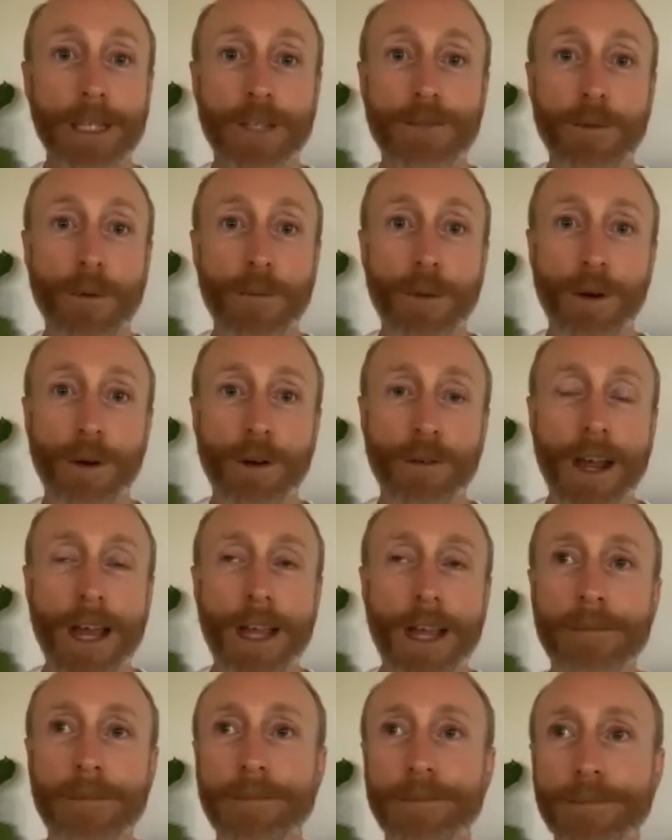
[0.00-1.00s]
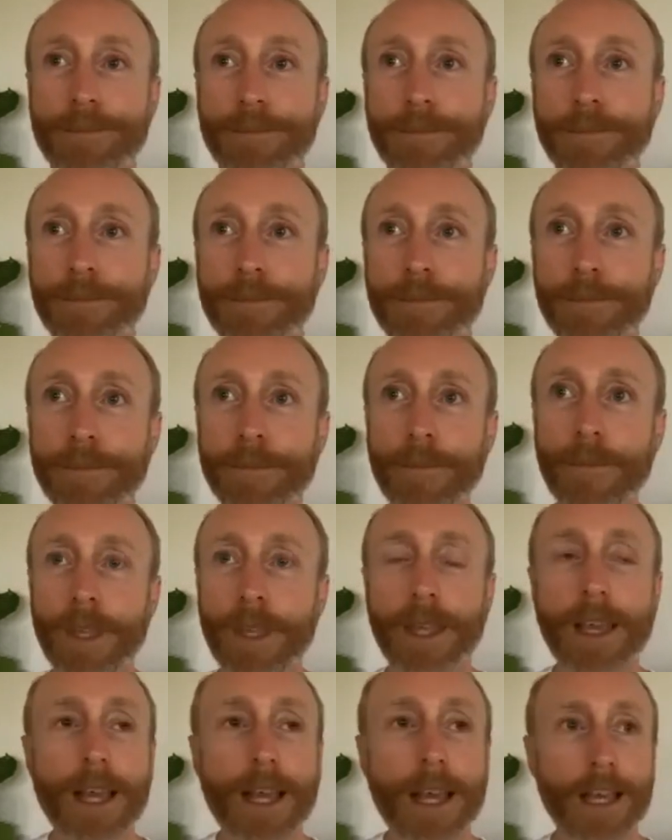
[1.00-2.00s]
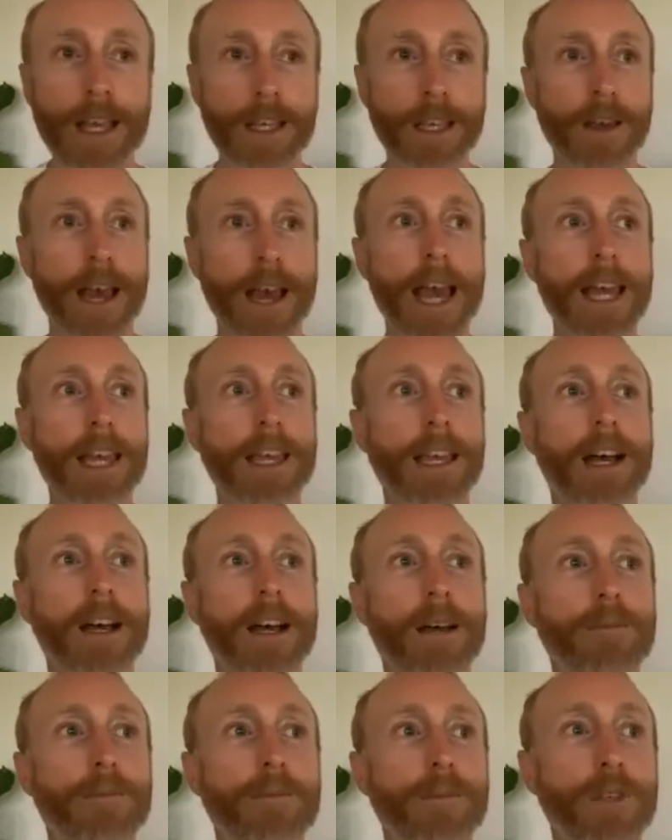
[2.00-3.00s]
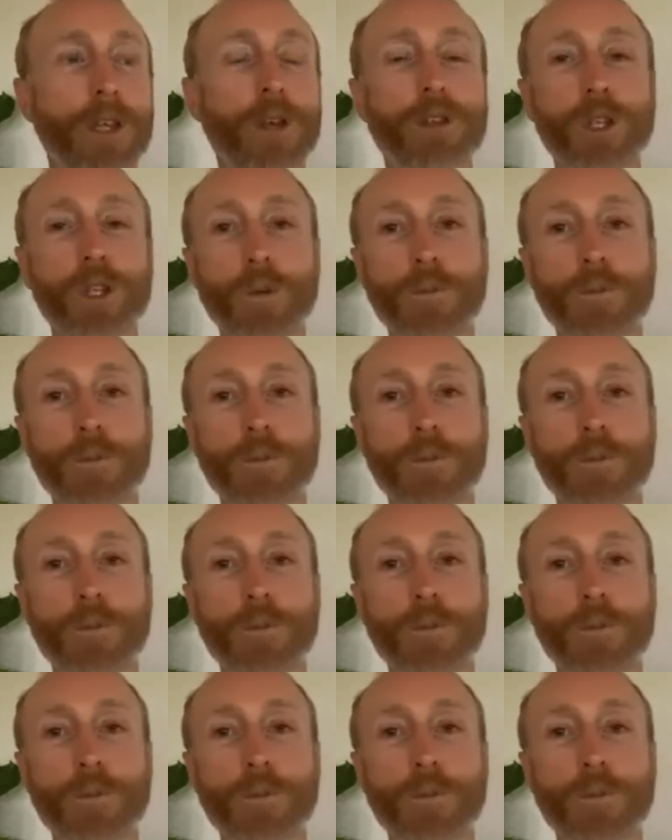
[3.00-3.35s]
a book, right? You go, hey, you two